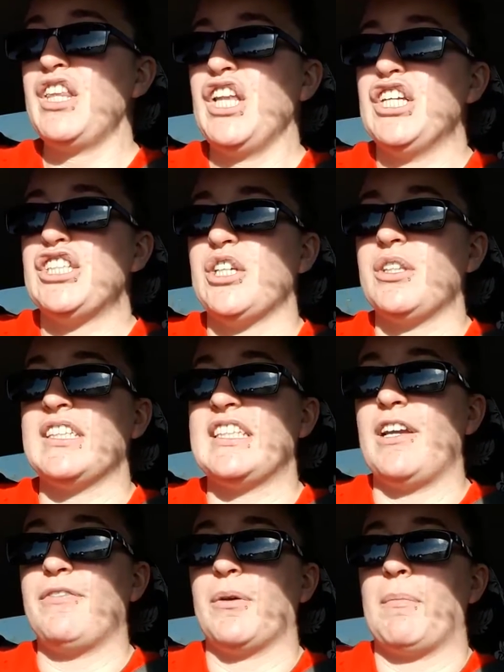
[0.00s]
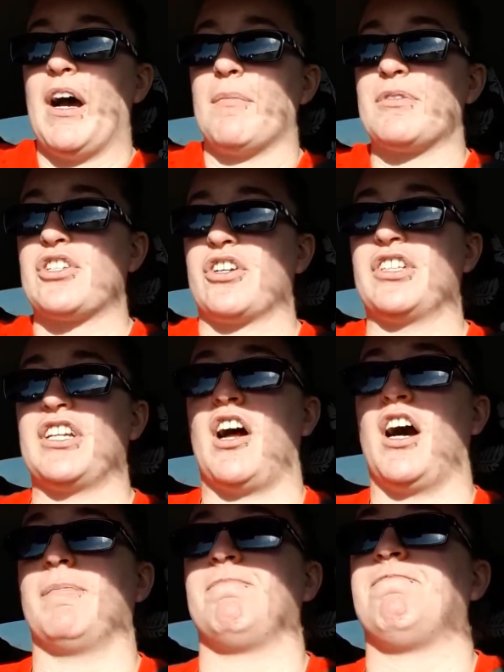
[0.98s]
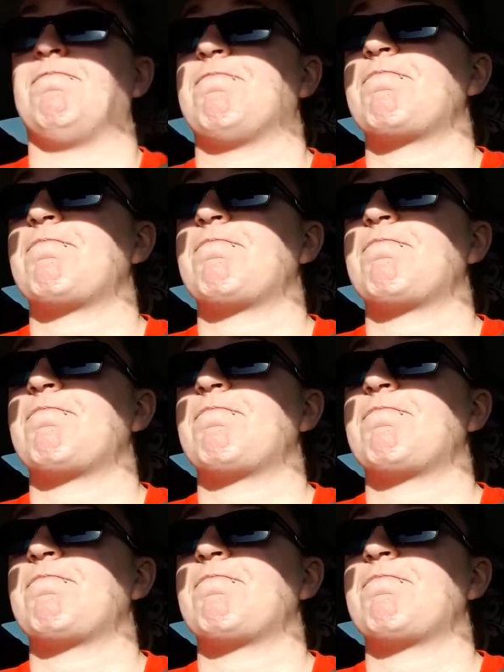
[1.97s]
So the savior moms turned it on.